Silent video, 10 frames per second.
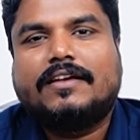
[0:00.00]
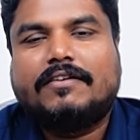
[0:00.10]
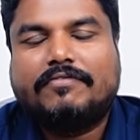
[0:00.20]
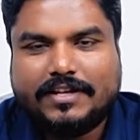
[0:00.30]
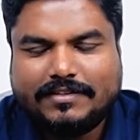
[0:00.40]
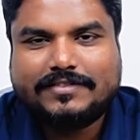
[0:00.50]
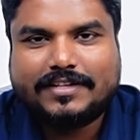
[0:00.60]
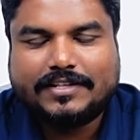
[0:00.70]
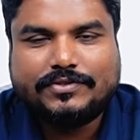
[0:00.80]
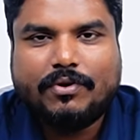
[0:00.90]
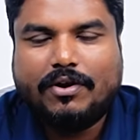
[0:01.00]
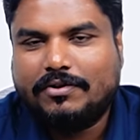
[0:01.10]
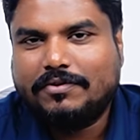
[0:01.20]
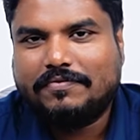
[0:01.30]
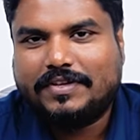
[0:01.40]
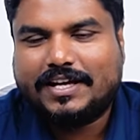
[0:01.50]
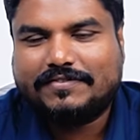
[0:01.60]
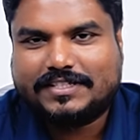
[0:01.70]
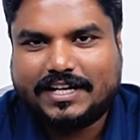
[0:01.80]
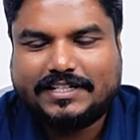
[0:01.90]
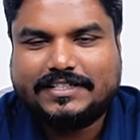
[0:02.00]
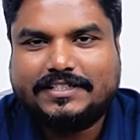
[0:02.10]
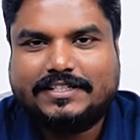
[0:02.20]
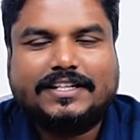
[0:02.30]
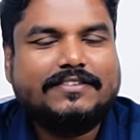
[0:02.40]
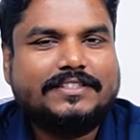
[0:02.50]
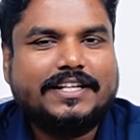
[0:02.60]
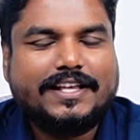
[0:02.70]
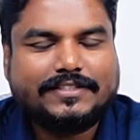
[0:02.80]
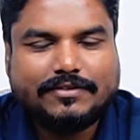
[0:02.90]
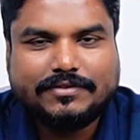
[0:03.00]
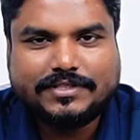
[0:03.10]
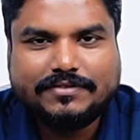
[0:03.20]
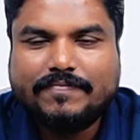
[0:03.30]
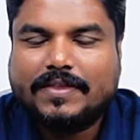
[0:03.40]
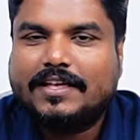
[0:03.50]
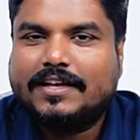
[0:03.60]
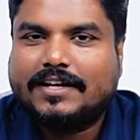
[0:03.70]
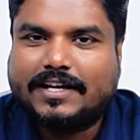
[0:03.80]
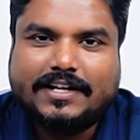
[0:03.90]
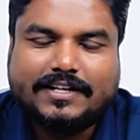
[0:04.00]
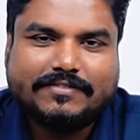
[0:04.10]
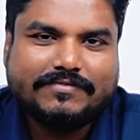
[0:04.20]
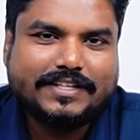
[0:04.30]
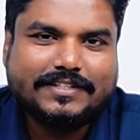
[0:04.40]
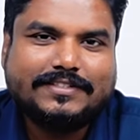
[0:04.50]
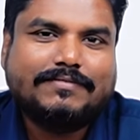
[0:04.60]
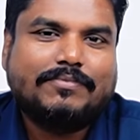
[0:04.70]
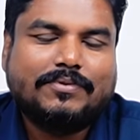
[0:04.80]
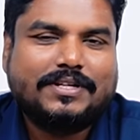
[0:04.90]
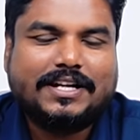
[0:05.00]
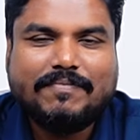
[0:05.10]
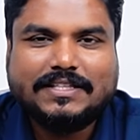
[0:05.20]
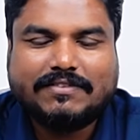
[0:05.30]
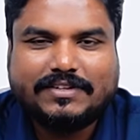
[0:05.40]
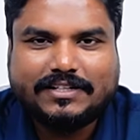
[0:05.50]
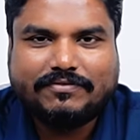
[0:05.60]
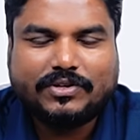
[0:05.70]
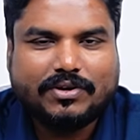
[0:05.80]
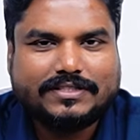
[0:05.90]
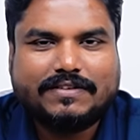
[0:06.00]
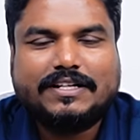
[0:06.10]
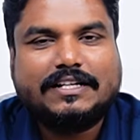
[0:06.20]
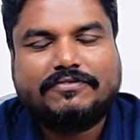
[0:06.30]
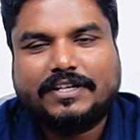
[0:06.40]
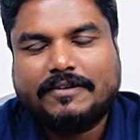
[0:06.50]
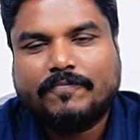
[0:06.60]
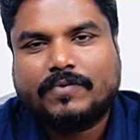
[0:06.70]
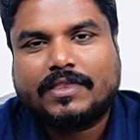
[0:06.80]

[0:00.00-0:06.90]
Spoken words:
Friends, as you all know, we have started our exclusive Current Affairs program 75x75